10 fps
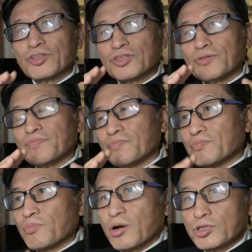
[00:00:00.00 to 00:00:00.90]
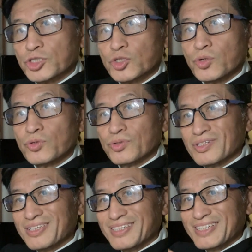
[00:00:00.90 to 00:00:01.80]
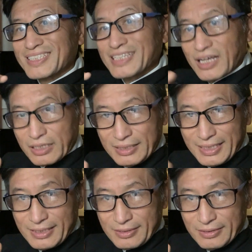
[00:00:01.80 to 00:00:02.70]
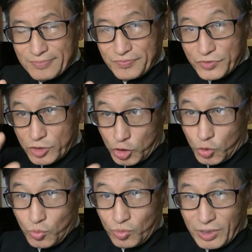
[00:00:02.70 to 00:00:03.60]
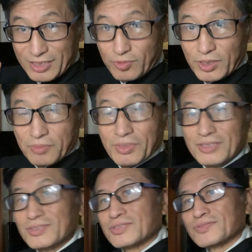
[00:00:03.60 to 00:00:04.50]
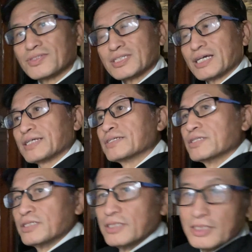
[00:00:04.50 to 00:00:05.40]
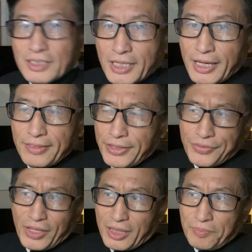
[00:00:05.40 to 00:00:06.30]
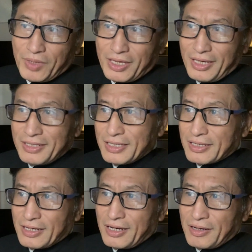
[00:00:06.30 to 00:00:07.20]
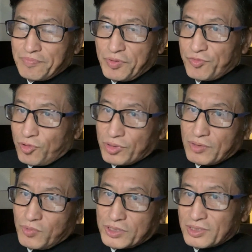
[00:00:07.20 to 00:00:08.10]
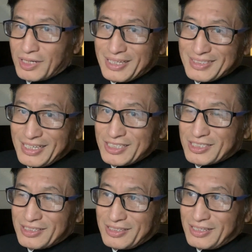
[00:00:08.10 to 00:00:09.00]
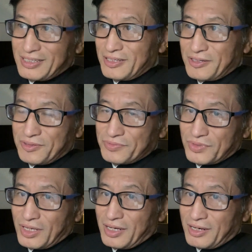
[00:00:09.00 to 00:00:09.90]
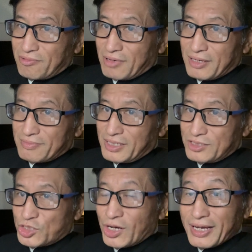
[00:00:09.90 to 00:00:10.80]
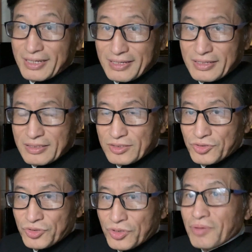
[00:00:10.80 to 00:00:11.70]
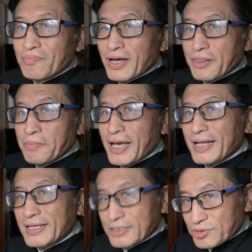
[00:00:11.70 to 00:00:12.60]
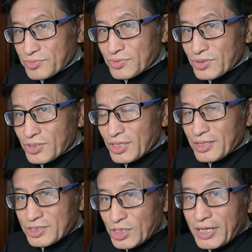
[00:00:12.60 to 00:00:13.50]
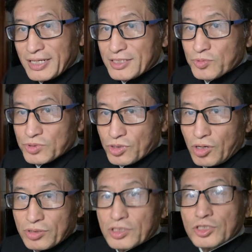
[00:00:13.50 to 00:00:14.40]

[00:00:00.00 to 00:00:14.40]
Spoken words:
the martial technique. Shu, that's what it means. Okay. And then at the beginning, before the westernization, arrived in China, mathematics in the Chinese was called